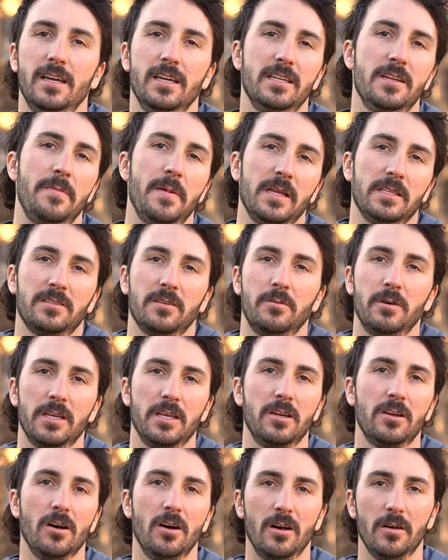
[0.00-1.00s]
Depends on what
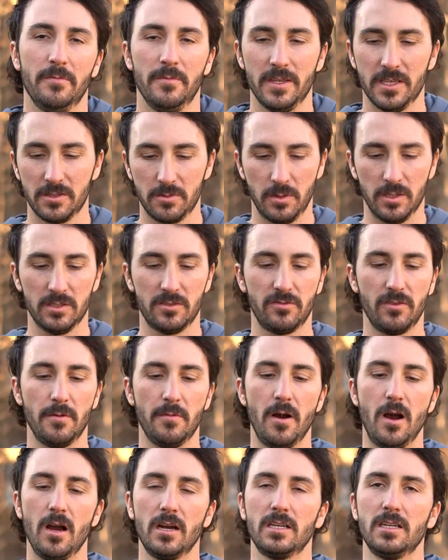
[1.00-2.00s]
you call them. This one's from
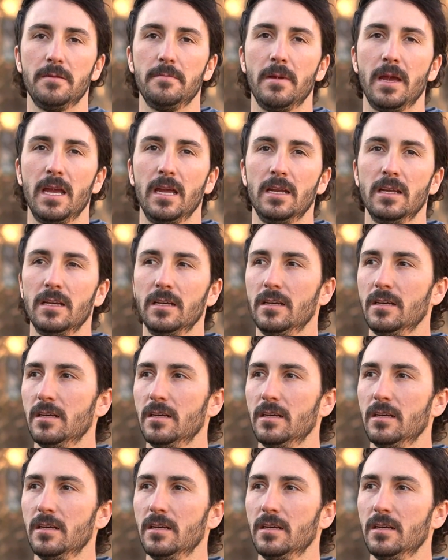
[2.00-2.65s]
Ogden made.